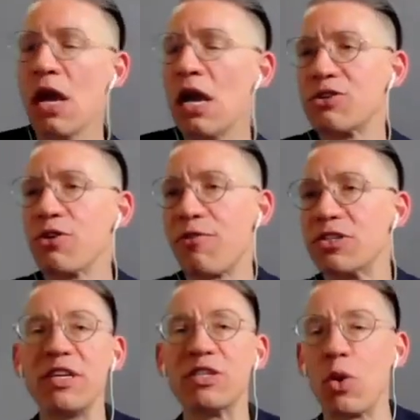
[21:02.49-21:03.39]
So first of
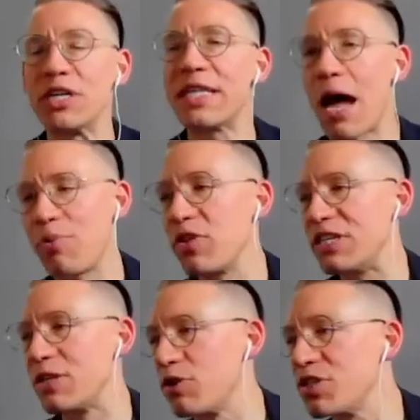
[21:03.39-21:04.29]
these was non-police
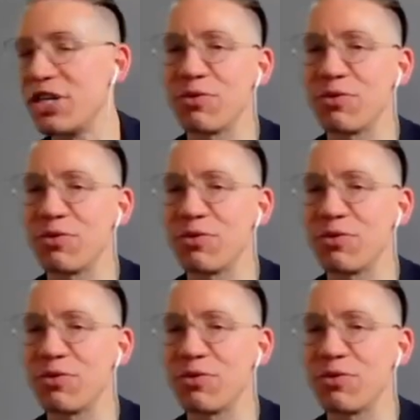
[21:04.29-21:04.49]
emergency